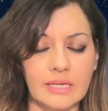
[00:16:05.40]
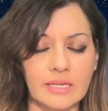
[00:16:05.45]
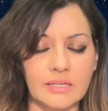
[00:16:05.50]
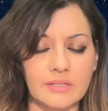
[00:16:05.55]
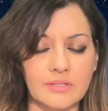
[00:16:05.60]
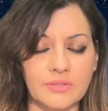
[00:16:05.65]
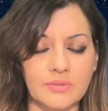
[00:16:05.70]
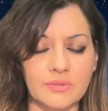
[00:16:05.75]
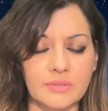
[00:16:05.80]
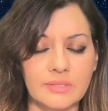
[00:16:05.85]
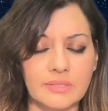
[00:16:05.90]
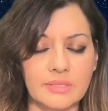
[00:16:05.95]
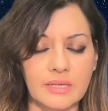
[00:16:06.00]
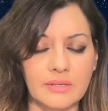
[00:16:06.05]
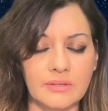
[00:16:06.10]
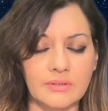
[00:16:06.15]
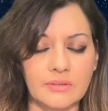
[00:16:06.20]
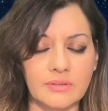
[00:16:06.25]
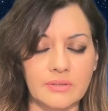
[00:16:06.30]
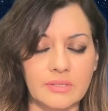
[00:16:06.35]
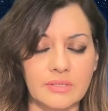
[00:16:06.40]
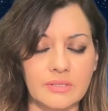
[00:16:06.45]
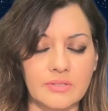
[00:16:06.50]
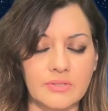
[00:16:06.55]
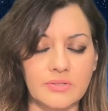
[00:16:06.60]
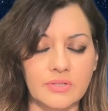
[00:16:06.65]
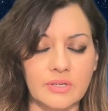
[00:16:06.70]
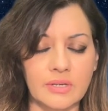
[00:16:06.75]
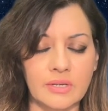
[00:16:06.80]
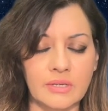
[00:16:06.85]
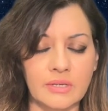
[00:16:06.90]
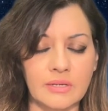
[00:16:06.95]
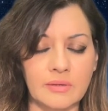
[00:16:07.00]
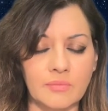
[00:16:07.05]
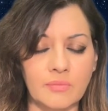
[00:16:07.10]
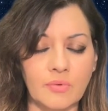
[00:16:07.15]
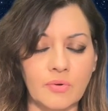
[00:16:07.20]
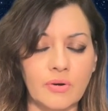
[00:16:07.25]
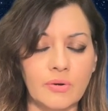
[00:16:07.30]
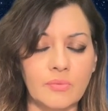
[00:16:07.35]
As you ascend on this journey,
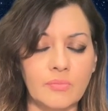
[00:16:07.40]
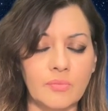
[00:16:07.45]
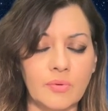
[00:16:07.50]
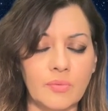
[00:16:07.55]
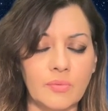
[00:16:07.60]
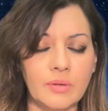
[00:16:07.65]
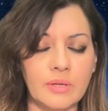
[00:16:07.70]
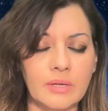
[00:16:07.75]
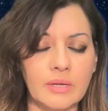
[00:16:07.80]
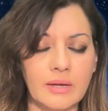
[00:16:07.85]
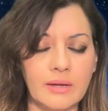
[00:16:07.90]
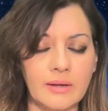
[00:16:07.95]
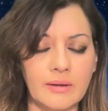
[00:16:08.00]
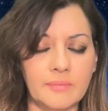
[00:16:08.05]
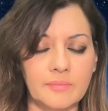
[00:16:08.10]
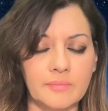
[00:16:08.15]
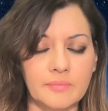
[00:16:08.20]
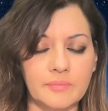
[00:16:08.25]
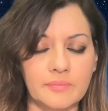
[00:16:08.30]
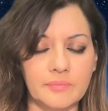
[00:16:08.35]
more and more will come.